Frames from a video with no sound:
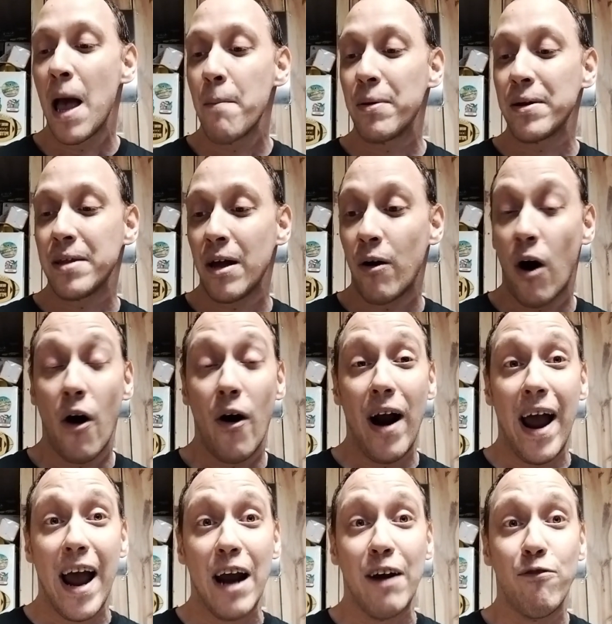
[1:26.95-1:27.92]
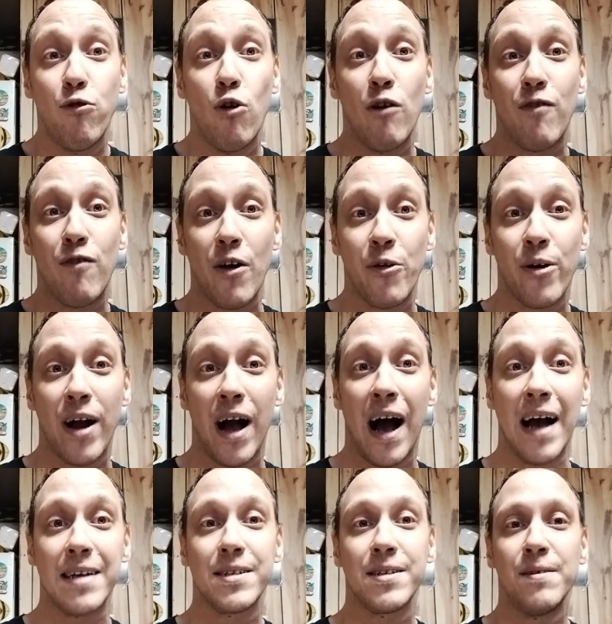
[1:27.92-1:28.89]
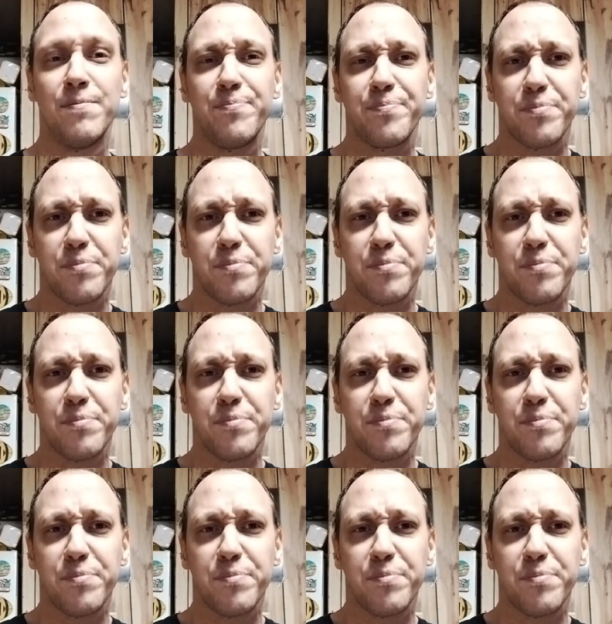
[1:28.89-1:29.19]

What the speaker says: But there are a handful of other guys